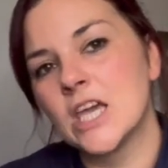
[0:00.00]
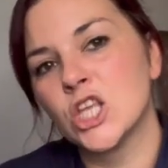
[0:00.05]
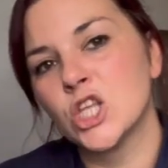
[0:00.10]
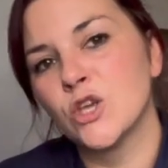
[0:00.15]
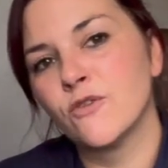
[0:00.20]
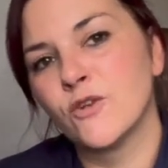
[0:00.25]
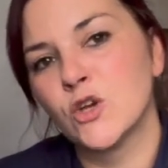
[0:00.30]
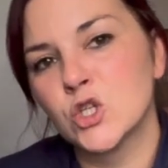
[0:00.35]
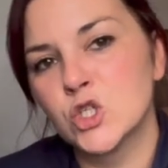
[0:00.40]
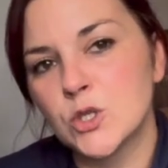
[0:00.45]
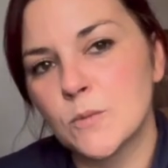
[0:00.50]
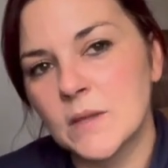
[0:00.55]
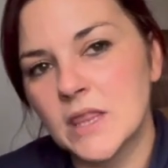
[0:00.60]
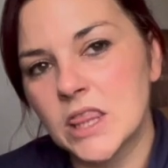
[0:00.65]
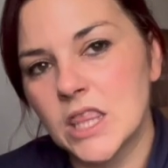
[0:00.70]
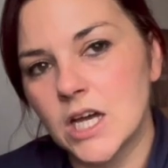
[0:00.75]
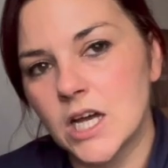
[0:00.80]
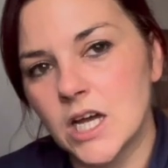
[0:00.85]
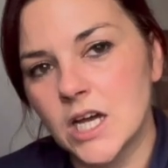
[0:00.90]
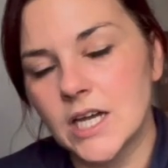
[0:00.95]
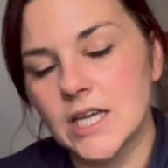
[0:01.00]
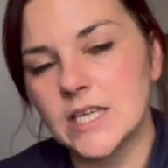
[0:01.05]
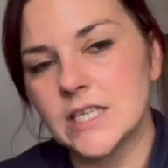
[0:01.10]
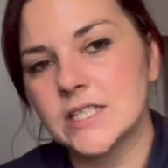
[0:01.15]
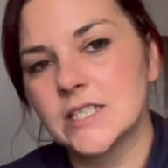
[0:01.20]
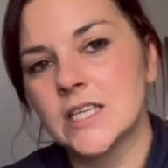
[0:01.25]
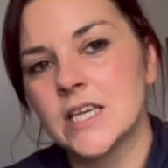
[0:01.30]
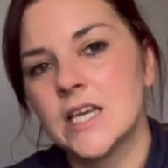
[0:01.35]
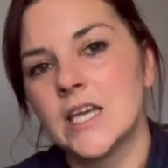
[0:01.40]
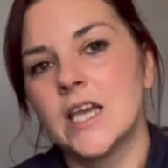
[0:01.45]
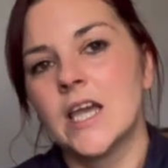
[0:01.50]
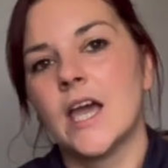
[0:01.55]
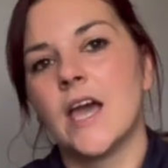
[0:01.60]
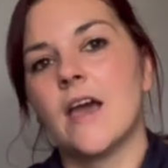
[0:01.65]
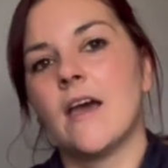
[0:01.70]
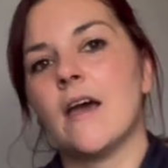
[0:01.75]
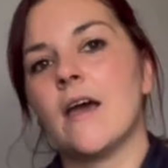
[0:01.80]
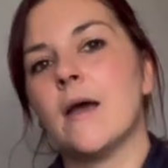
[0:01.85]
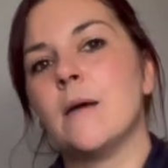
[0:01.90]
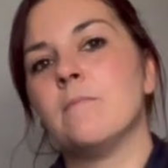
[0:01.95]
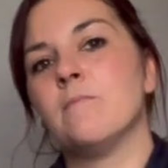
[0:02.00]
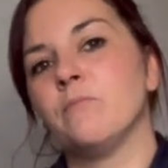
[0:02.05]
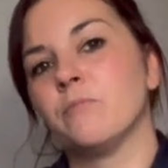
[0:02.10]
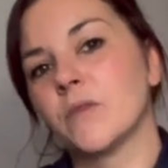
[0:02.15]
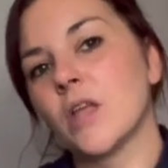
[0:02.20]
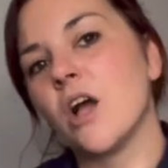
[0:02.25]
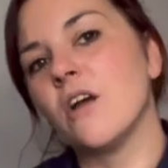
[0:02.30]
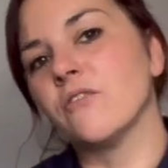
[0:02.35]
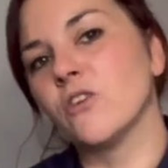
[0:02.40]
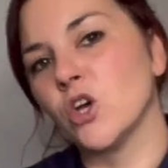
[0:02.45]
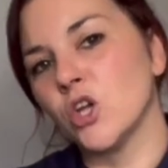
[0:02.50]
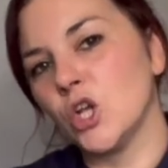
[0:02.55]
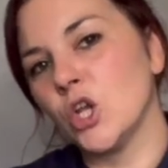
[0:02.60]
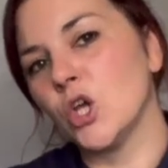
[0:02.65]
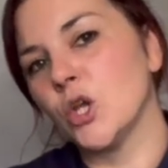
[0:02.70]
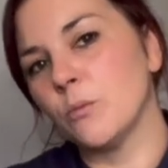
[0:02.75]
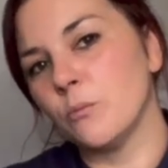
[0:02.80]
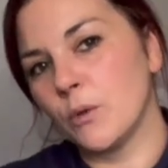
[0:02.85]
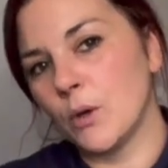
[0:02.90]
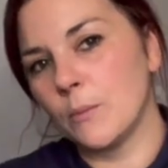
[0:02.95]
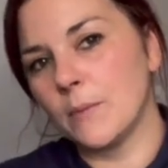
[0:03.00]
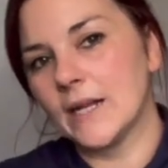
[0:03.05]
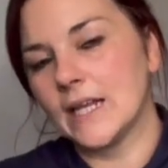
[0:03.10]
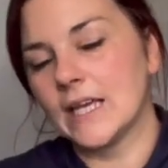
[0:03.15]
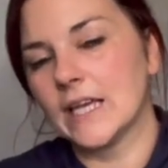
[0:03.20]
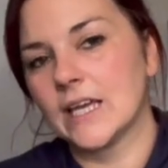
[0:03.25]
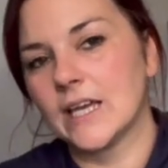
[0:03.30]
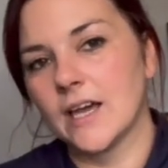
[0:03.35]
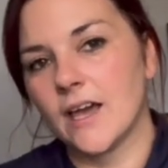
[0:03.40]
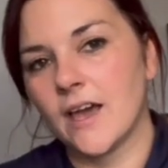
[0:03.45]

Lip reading: and you've got chubby thighs, I've got a lot of bobbling